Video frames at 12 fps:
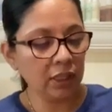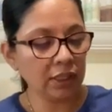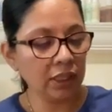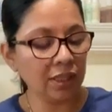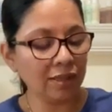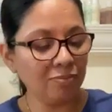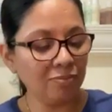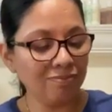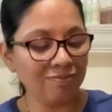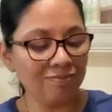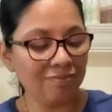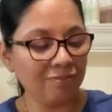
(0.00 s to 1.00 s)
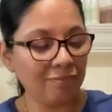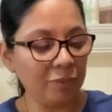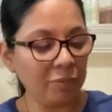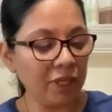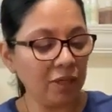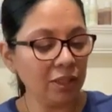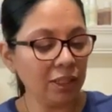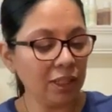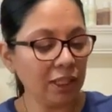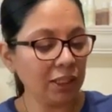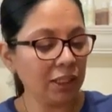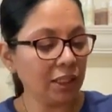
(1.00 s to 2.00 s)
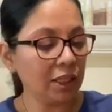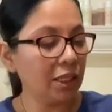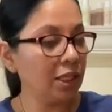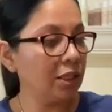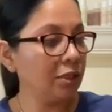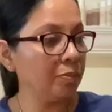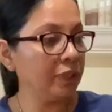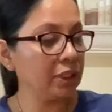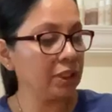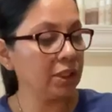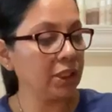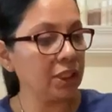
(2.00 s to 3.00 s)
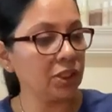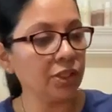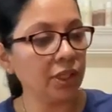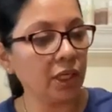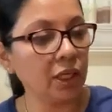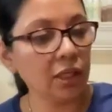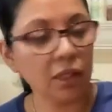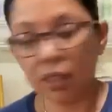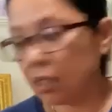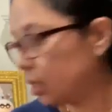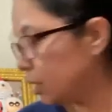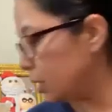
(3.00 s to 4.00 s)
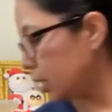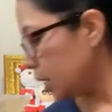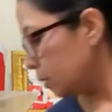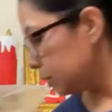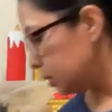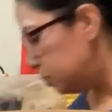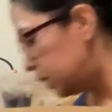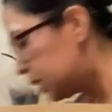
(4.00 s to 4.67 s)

Like I said, I'm not gonna like the color because yesterday I was